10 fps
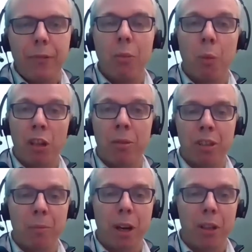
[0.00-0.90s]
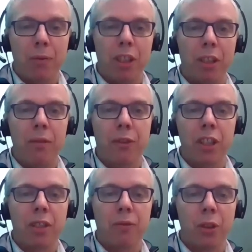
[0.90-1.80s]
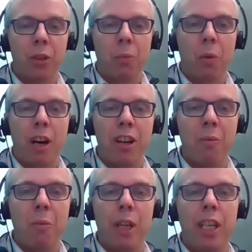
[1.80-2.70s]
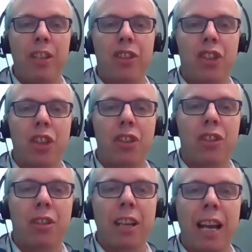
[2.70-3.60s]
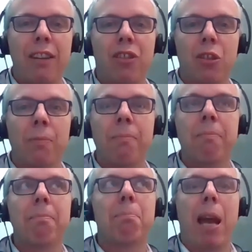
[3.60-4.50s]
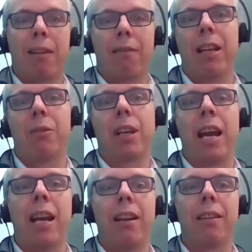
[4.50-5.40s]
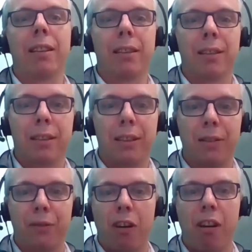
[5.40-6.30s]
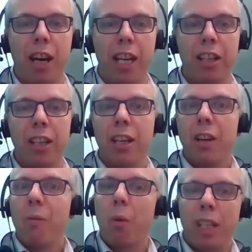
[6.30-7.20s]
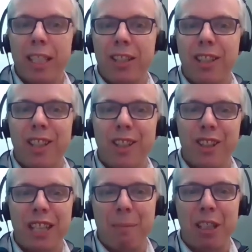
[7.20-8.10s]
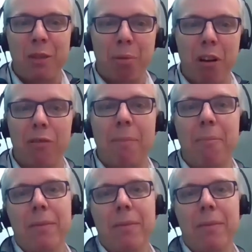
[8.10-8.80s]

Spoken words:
welcome to the both of you. First of all, why don't we just set some background and define what is the Zen Master program?